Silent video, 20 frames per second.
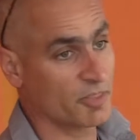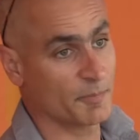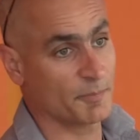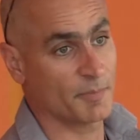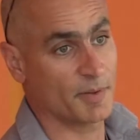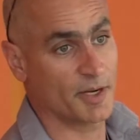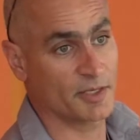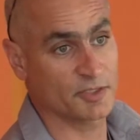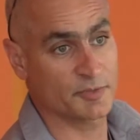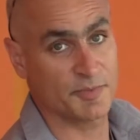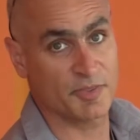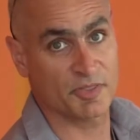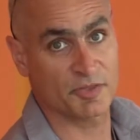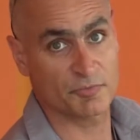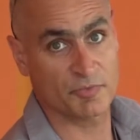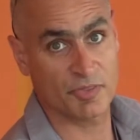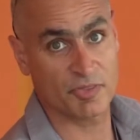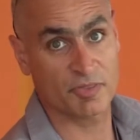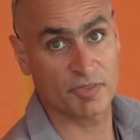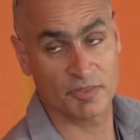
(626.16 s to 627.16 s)
some
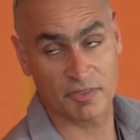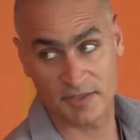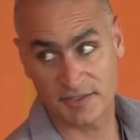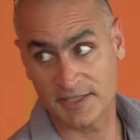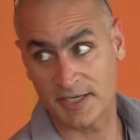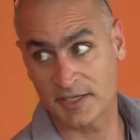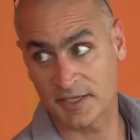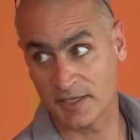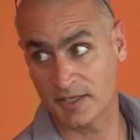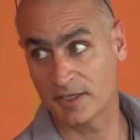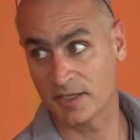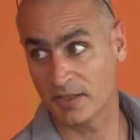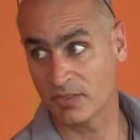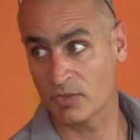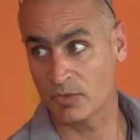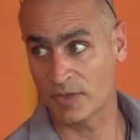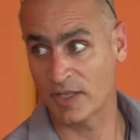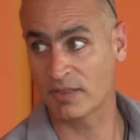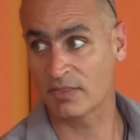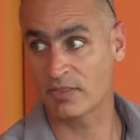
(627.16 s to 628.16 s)
artemisinin resistance in Kenya. And
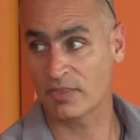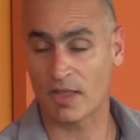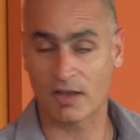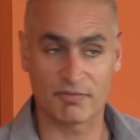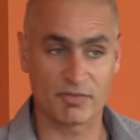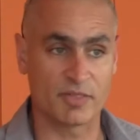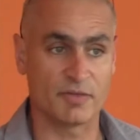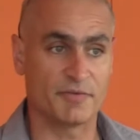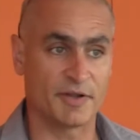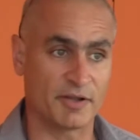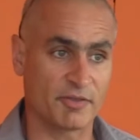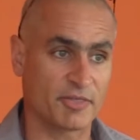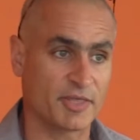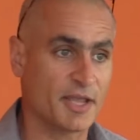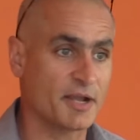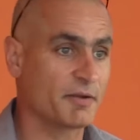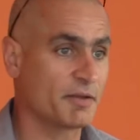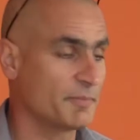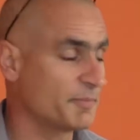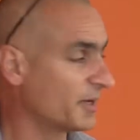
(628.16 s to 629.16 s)
so that's obviously very scary.